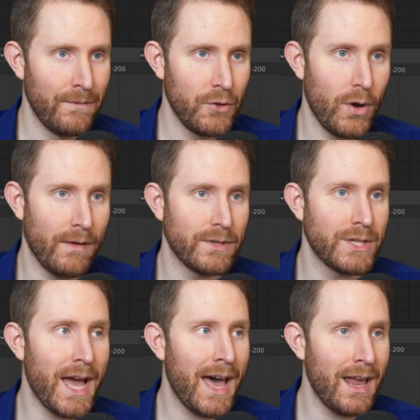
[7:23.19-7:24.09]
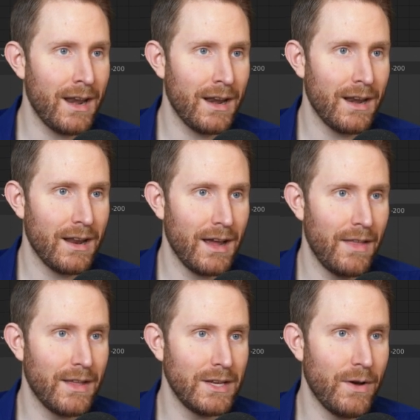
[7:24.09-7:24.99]
You have chat,
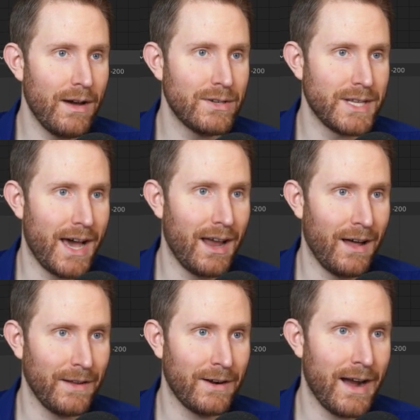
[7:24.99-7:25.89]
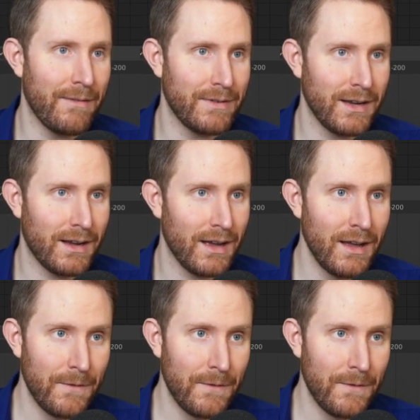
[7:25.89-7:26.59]
and then you have chat holographic.